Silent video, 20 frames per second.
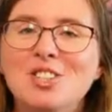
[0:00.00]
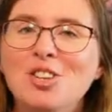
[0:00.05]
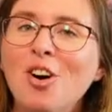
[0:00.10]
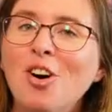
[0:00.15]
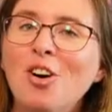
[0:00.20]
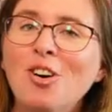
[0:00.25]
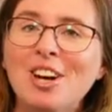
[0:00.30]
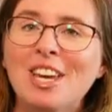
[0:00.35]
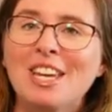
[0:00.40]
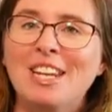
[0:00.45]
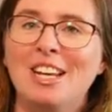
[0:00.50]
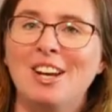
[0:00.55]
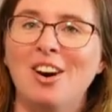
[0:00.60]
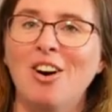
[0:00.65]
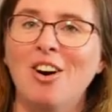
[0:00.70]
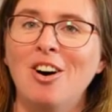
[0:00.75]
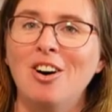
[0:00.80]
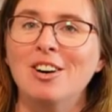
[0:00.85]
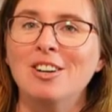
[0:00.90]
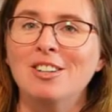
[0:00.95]
not getting
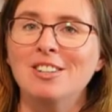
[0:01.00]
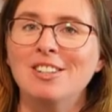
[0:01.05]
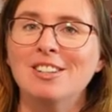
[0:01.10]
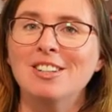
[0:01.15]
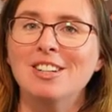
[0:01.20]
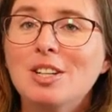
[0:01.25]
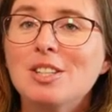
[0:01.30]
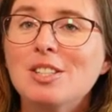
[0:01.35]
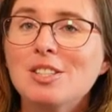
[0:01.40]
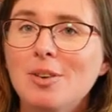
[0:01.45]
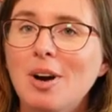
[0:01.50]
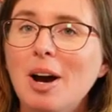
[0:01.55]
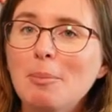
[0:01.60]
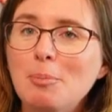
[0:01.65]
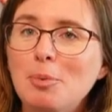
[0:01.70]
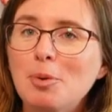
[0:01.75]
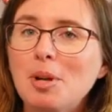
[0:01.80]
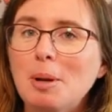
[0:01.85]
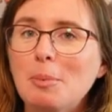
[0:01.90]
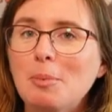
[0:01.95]
hot. So I
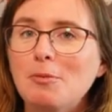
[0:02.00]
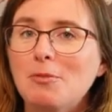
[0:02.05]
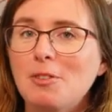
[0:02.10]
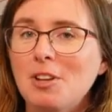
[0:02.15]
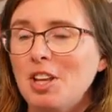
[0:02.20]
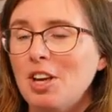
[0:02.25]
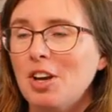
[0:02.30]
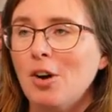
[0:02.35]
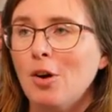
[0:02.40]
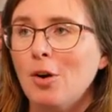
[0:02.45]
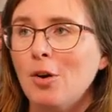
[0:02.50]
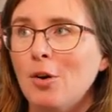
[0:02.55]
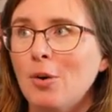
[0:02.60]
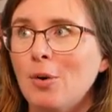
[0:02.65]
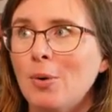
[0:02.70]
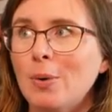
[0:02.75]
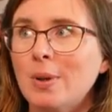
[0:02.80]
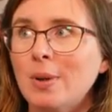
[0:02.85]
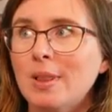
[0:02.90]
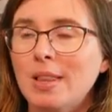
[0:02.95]
put up a
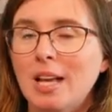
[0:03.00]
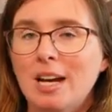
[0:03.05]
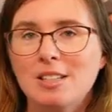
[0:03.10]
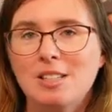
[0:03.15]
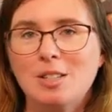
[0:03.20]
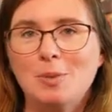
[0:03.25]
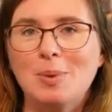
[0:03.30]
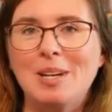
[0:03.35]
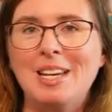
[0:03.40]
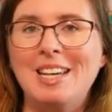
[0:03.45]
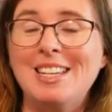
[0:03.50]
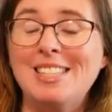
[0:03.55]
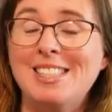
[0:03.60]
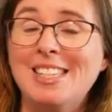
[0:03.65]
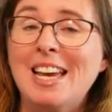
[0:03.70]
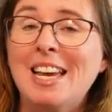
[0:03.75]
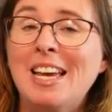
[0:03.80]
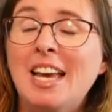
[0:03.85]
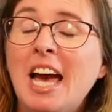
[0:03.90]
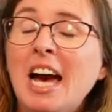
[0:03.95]
video last week
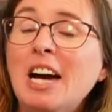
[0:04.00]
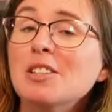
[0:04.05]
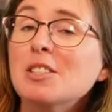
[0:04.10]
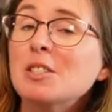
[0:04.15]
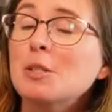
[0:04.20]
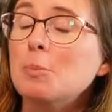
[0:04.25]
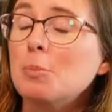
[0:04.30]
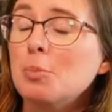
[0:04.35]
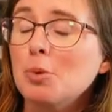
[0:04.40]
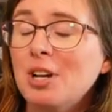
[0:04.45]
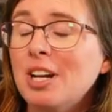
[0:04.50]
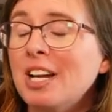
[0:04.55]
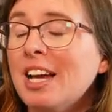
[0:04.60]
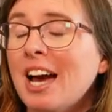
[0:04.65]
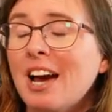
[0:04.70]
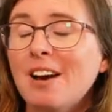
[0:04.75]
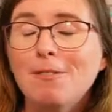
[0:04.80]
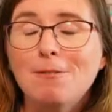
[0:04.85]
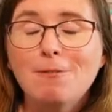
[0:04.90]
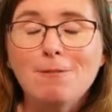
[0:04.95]
saying how spring
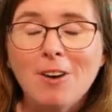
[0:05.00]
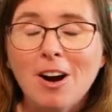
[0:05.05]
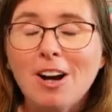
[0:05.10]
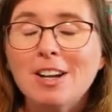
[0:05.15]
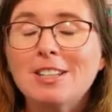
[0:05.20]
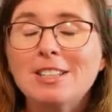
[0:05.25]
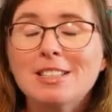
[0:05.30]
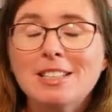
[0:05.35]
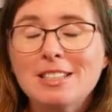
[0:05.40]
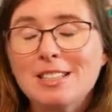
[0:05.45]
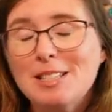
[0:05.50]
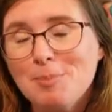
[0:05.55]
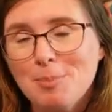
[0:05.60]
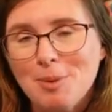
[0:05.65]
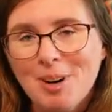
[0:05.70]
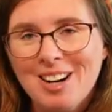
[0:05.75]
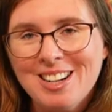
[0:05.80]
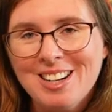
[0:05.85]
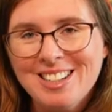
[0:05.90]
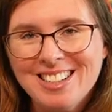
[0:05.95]
had finally
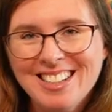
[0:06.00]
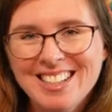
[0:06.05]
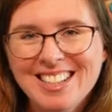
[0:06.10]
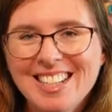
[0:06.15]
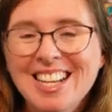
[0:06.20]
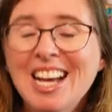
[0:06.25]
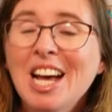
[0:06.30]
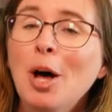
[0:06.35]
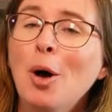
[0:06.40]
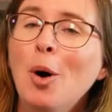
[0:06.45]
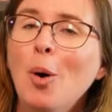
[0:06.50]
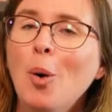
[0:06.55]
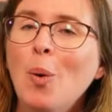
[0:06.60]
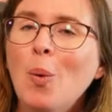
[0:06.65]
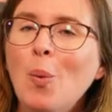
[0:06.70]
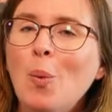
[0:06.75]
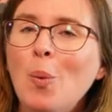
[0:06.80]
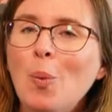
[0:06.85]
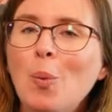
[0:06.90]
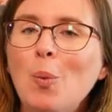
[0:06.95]
sprung.
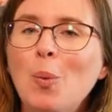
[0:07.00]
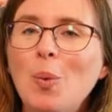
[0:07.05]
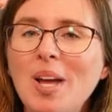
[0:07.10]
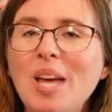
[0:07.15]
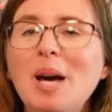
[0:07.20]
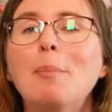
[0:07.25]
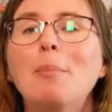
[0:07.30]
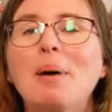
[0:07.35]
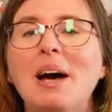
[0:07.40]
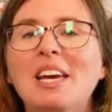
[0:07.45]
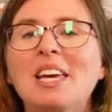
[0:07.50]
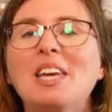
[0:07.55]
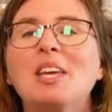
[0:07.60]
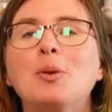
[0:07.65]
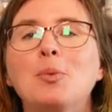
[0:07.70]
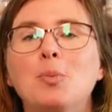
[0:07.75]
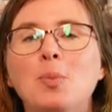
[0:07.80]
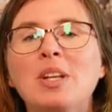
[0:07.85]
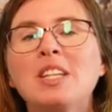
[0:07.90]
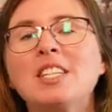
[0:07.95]
We are back
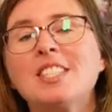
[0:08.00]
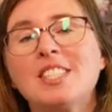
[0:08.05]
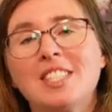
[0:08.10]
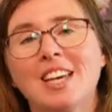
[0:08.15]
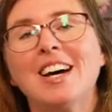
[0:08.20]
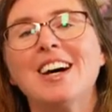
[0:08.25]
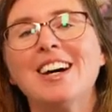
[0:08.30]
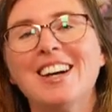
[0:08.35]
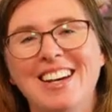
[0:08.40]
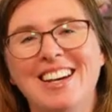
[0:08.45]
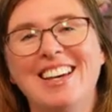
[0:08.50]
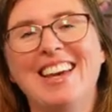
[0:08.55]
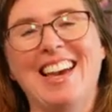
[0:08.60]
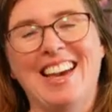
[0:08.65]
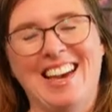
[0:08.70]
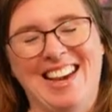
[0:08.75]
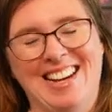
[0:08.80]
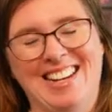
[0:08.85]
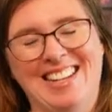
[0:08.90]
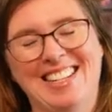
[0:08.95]
in winter
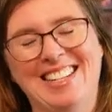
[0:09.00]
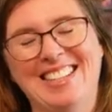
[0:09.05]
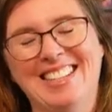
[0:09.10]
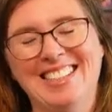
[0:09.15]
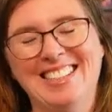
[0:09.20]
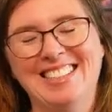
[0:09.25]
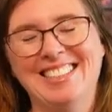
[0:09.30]
again.